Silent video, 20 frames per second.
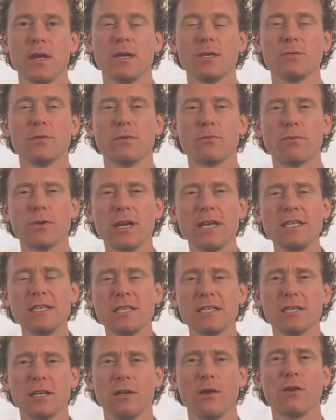So it
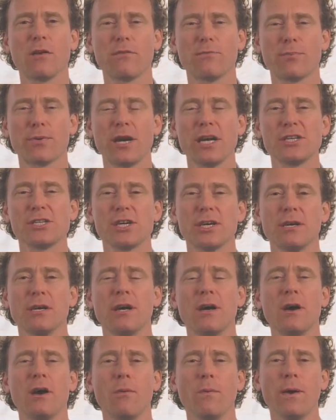releases a lot of pressure.
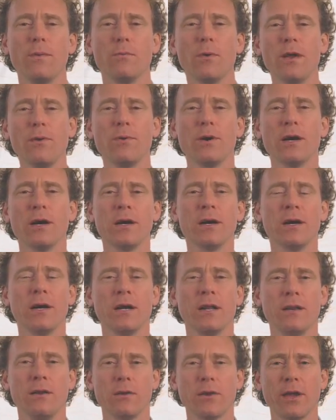When we were
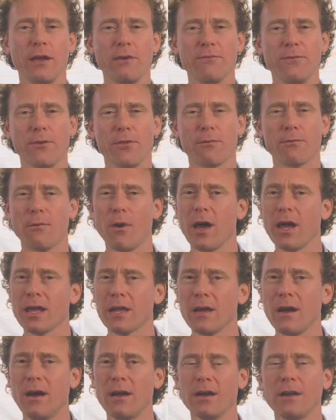looking for the
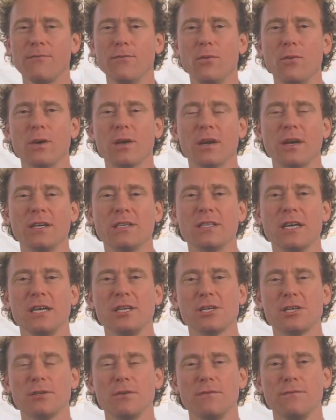right kind of
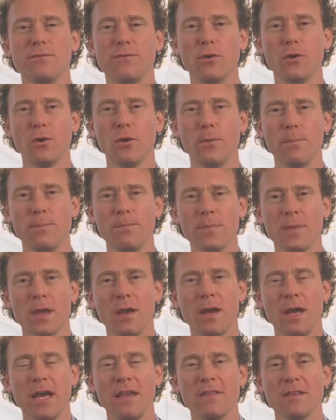organizational form
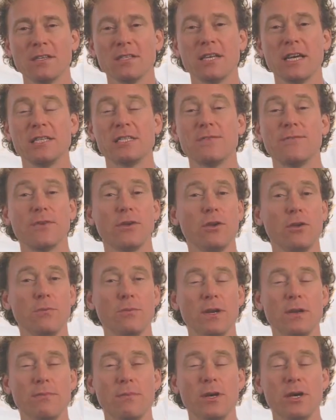in the Center for
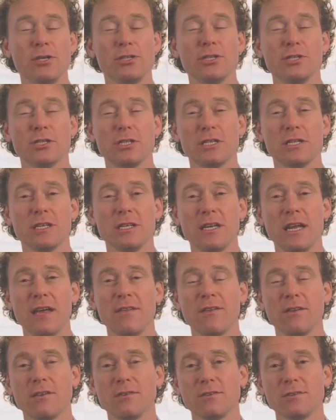Human Emergence in the
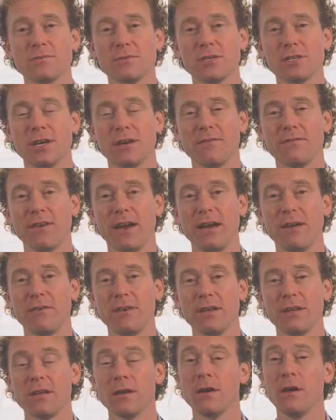Netherlands, which I
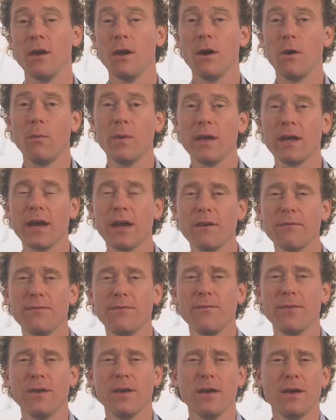founded, we kind
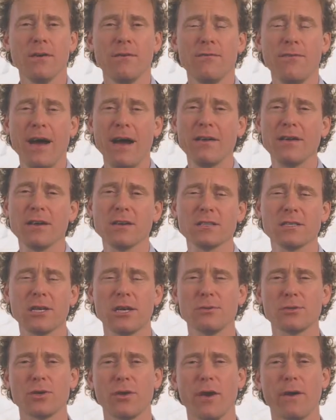of found
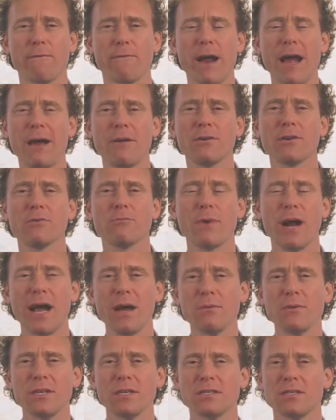ourselves going round and
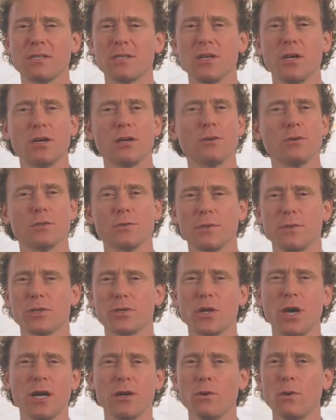round in circles. We
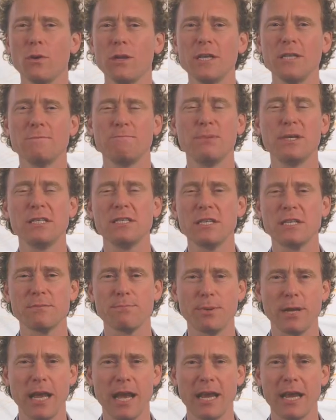tried all these business
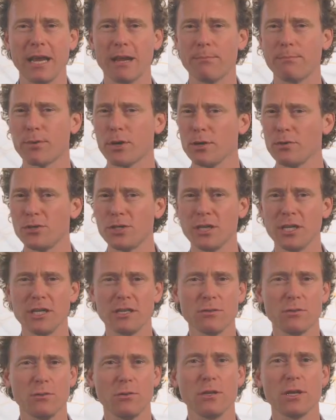planning
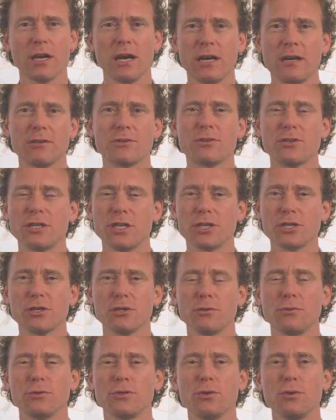approaches, all the kind of
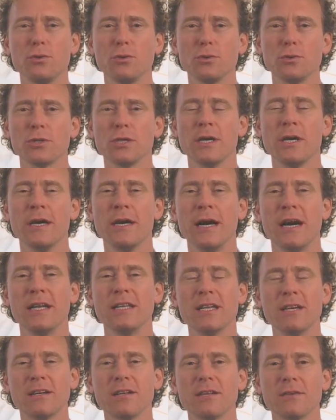traditional tools,
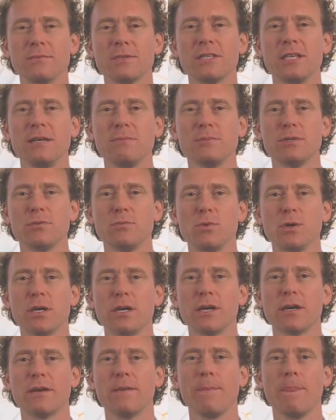and none of them seemed to
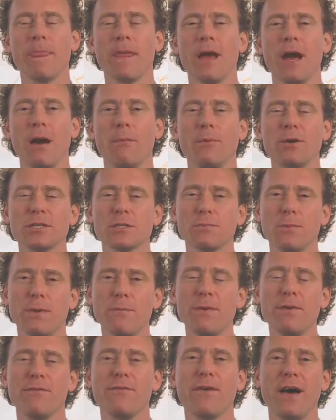work. And
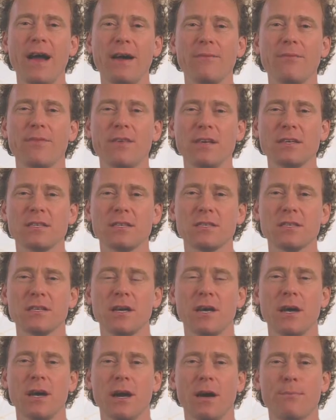when we found this
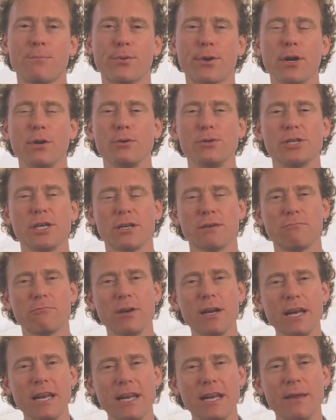approach, it
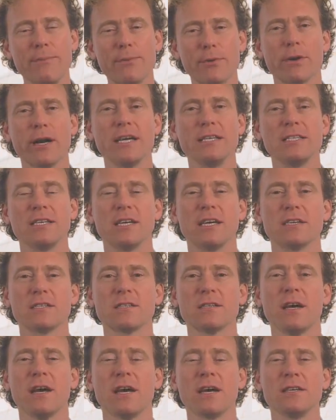really liberated
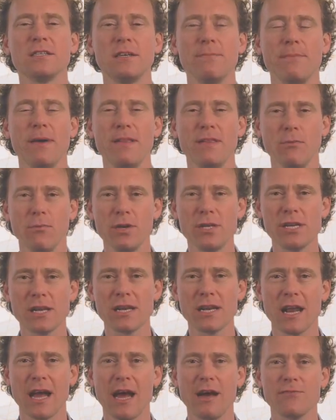us because it meant that we
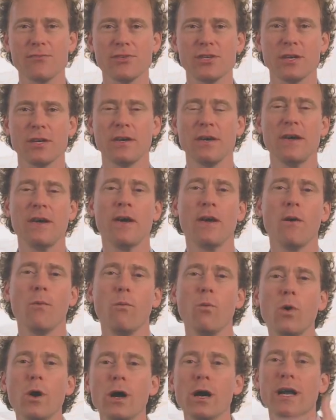didn't have to
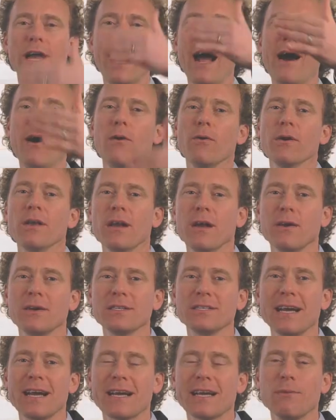work out,
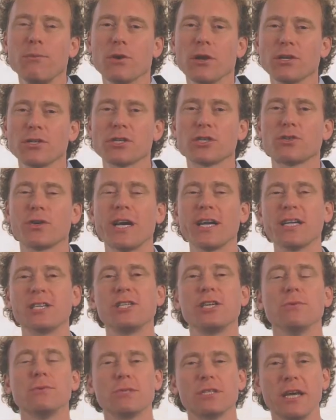exactly what our
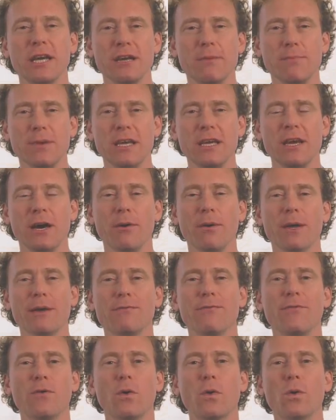strategy was going to be going
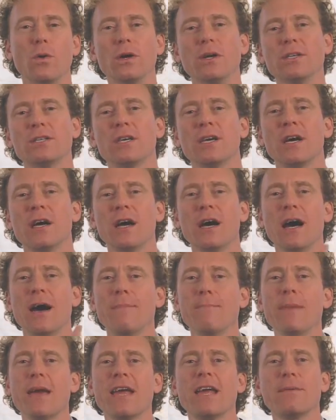forward,
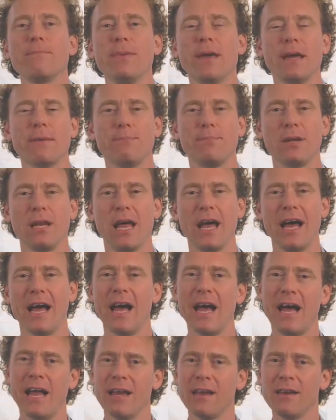make a big
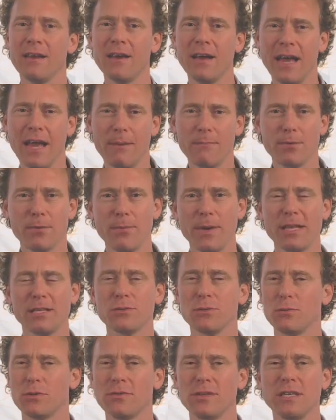plan,
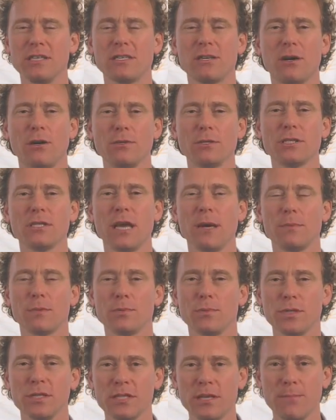implement all of these
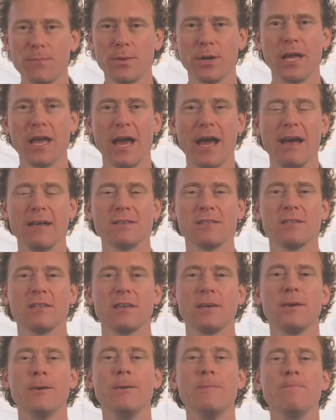concepts. We simply had
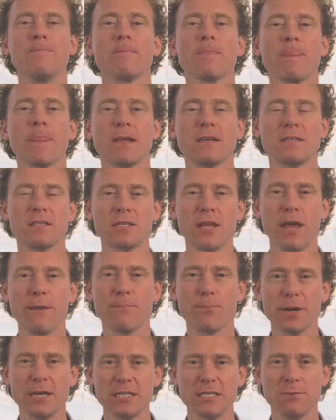to stay
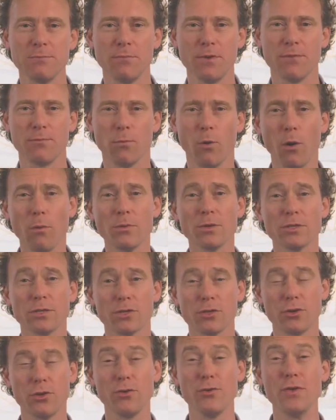present with what was
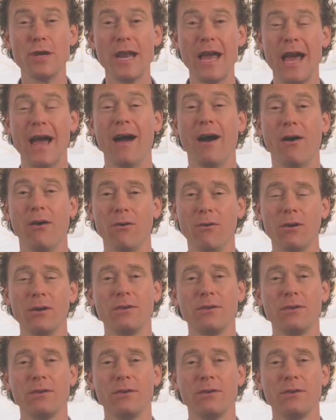true now